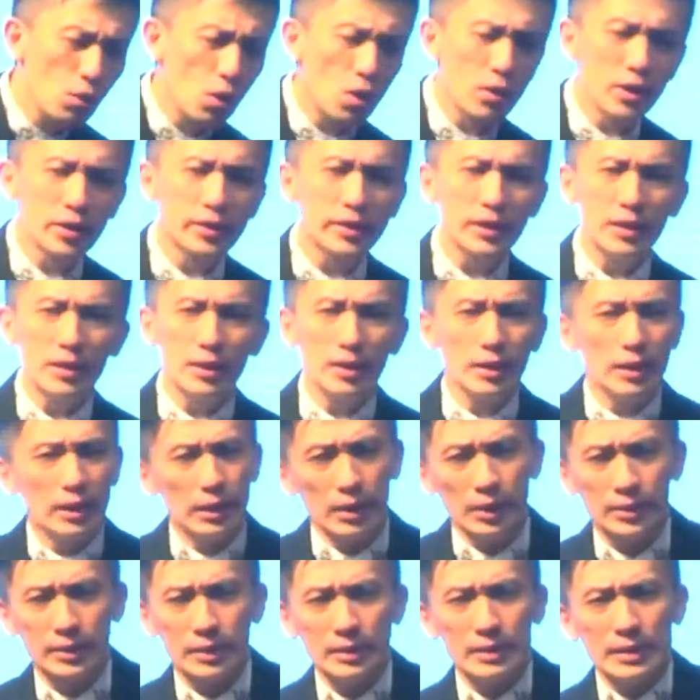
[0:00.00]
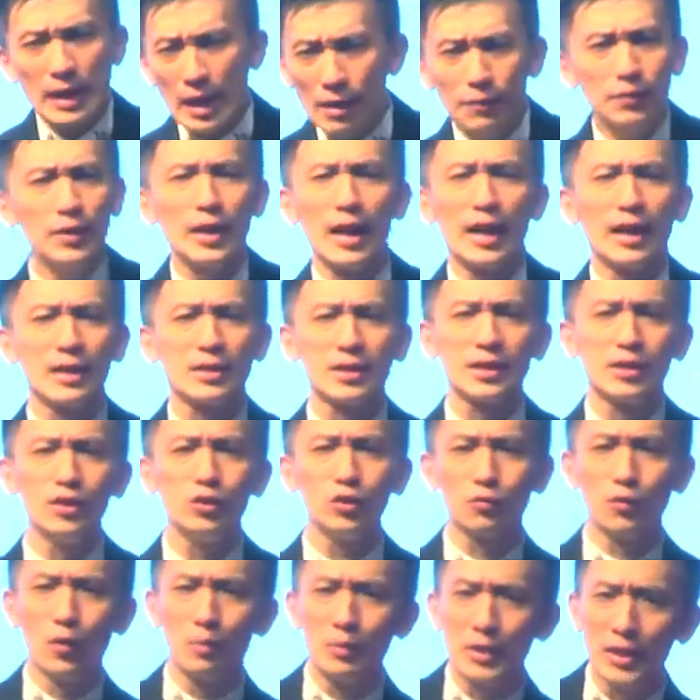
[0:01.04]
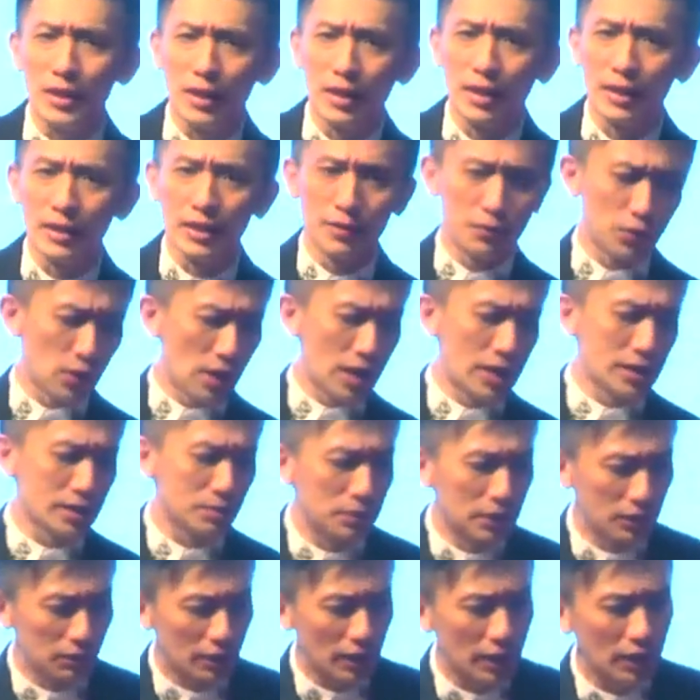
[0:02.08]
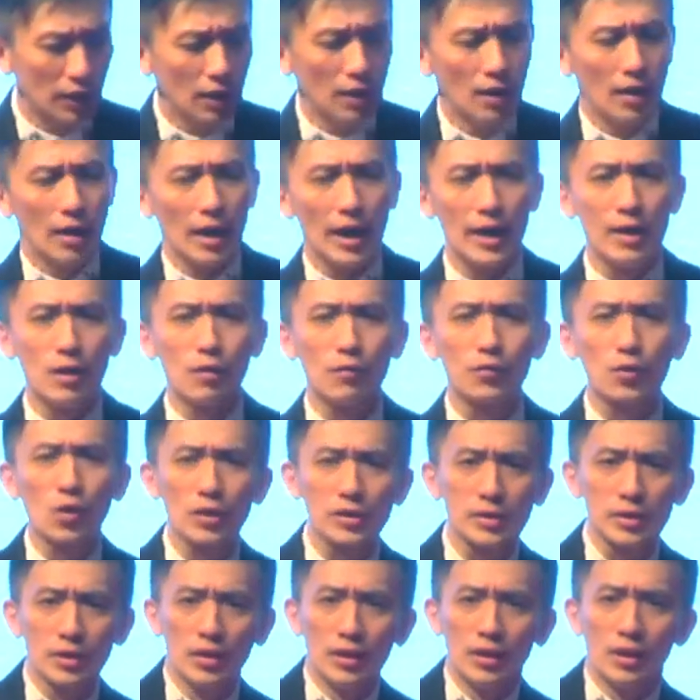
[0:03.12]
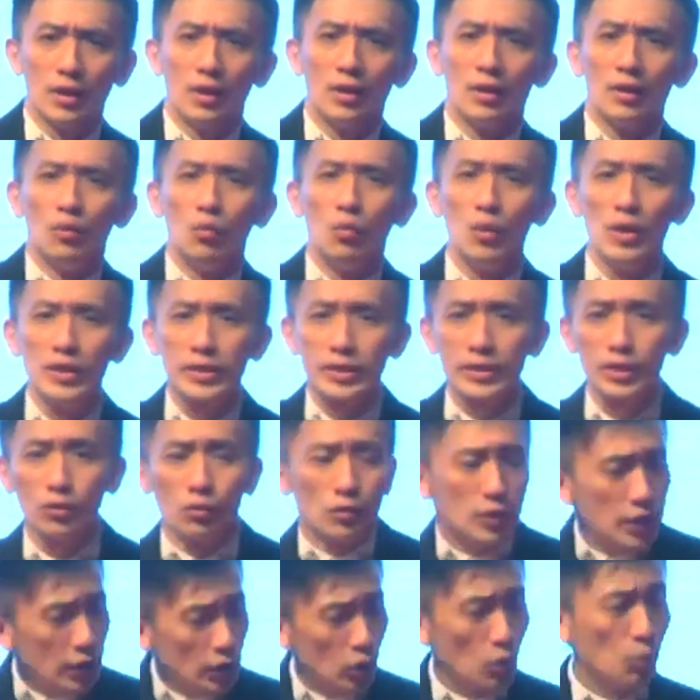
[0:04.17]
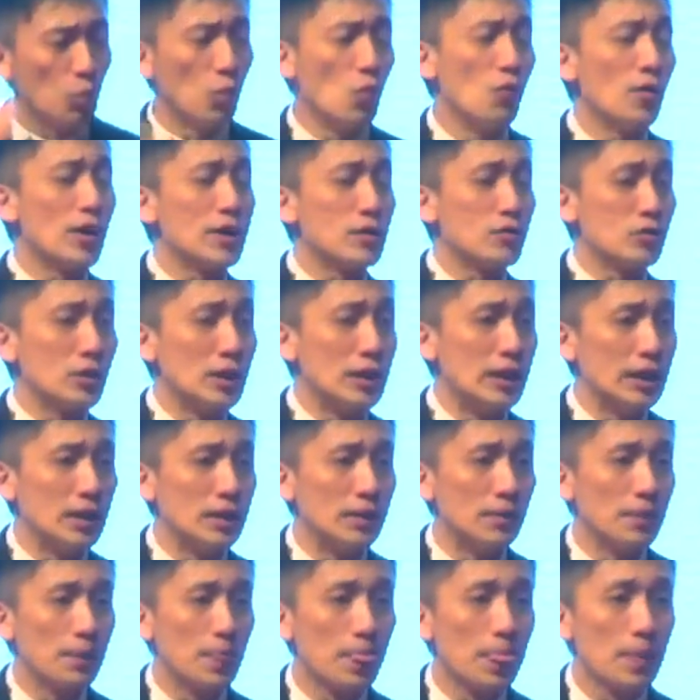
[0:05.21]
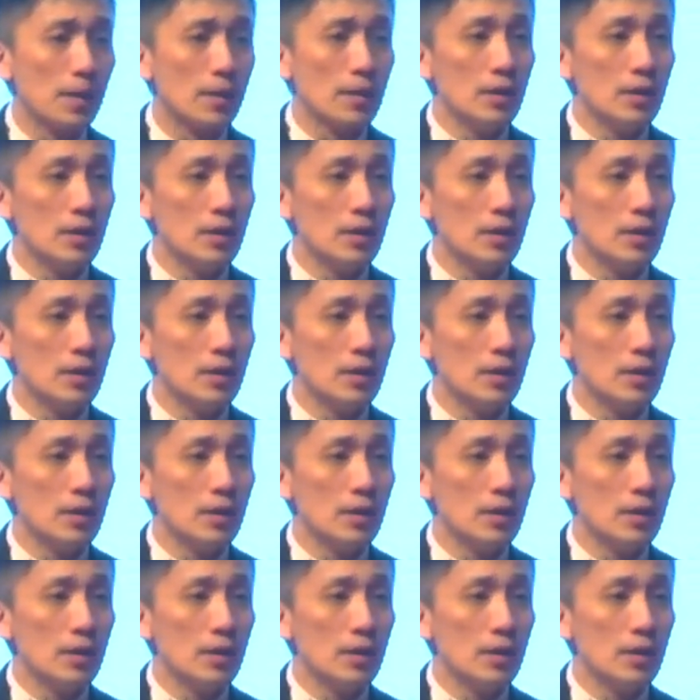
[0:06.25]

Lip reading: loyalty is never an excuse for me, if you ask me, right? And of course, we still need to provide training.